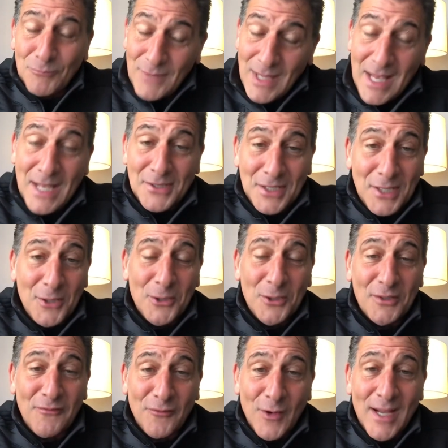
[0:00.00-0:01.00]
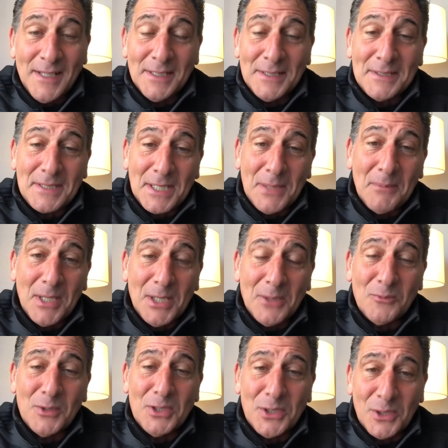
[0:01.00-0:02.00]
as a good friend and
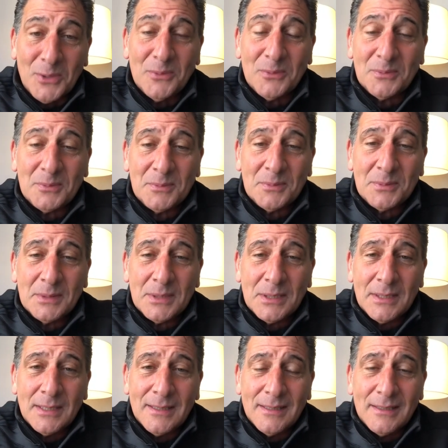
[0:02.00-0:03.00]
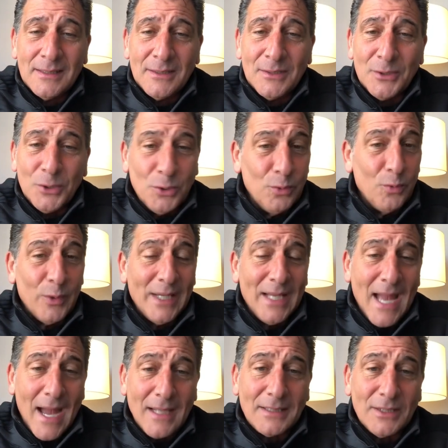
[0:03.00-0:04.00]
teammate would do, you
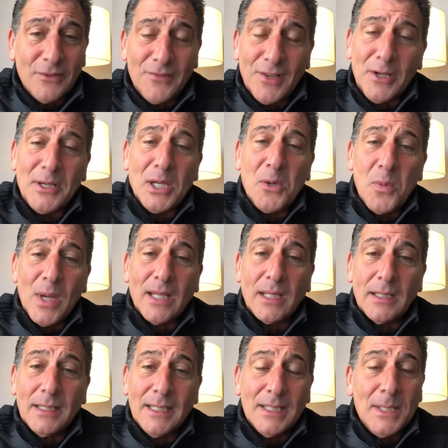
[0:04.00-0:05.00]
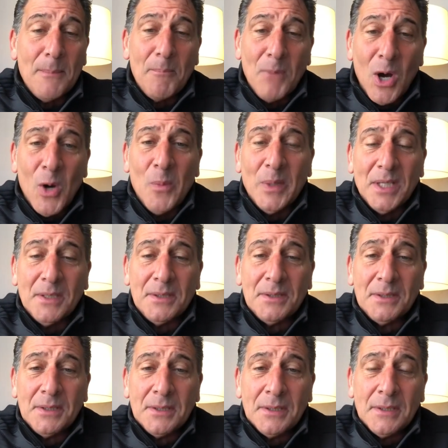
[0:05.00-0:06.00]
reacted very quickly in the moment
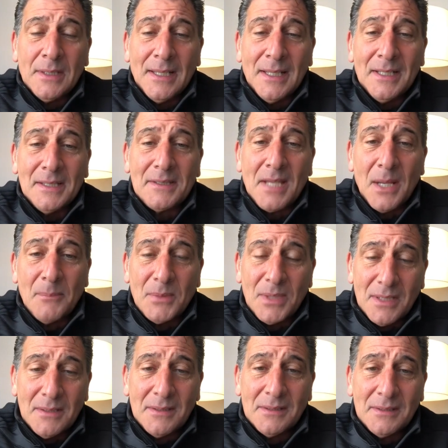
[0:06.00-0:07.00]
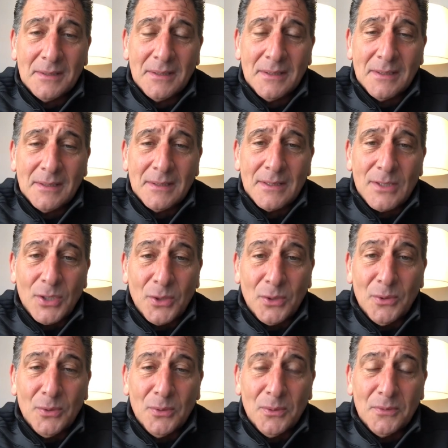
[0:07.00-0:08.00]
and attempted
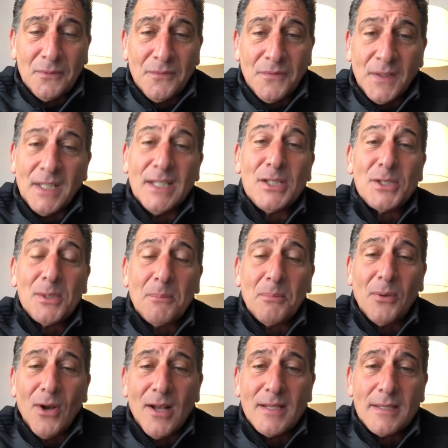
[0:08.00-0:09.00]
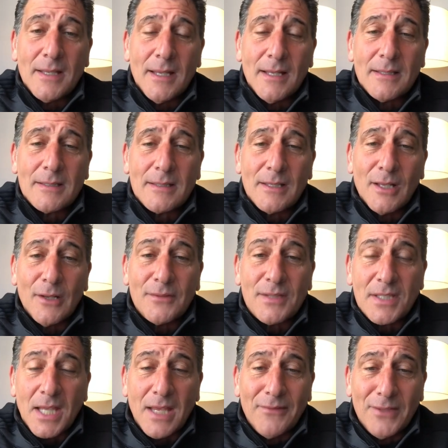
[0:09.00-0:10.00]
to finish the process of
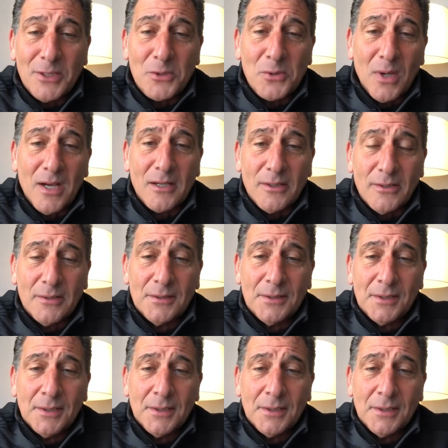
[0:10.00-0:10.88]
saving Drucker